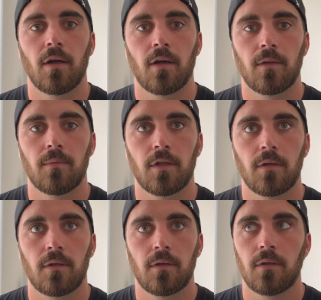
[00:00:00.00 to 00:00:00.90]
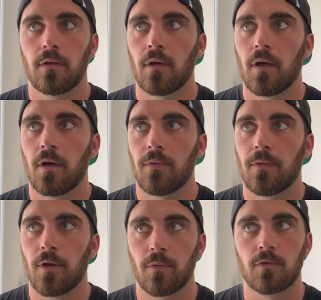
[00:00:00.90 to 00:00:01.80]
on him, and
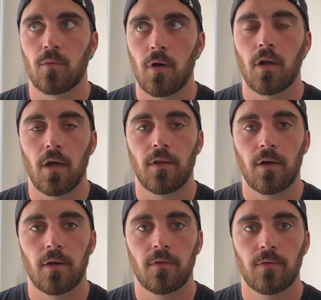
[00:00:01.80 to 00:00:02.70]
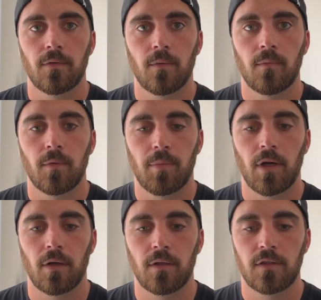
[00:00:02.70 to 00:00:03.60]
there was one on there from
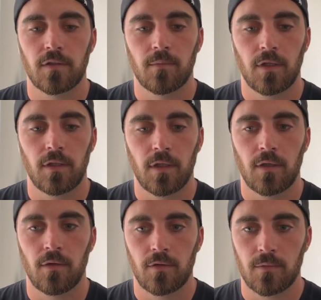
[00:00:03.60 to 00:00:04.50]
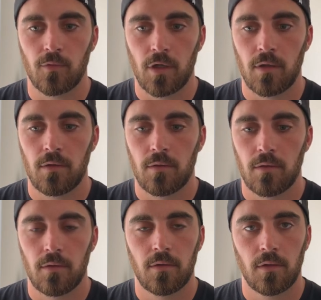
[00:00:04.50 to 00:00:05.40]
apparently somebody that knows him well,
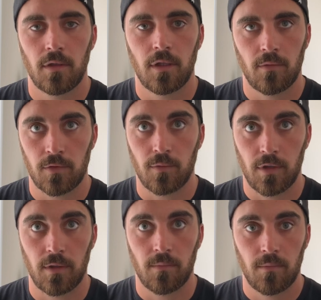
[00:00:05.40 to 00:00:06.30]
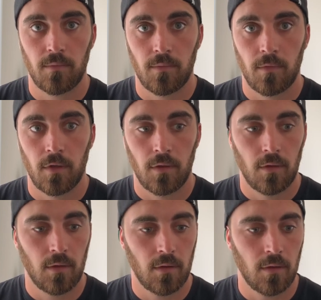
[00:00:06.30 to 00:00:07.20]
and that was with him.
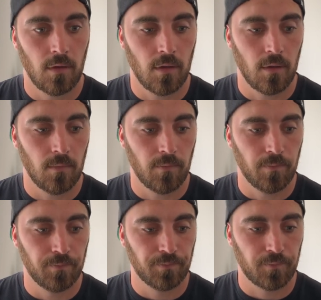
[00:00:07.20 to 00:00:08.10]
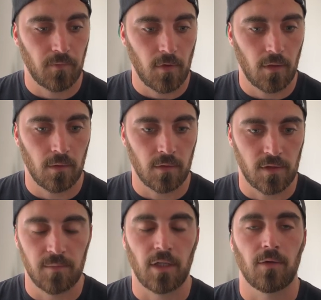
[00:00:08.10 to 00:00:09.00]
Um, it
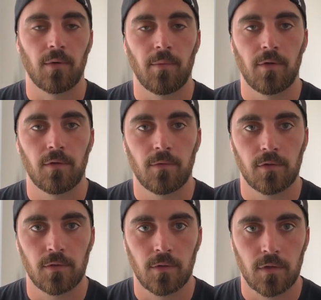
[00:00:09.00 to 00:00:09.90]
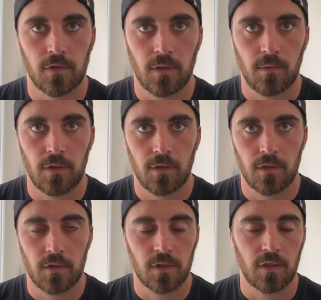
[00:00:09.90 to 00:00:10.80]
seems like a reputable source. I mean, this
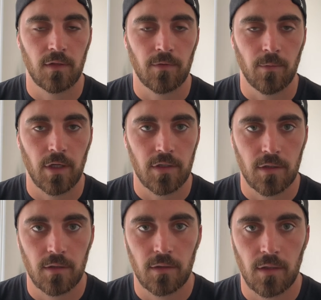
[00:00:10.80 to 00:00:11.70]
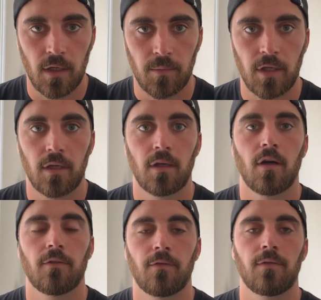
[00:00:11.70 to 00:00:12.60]
is just the information that I'm getting
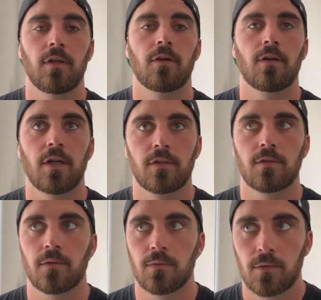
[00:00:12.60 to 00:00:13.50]
off of the internet, so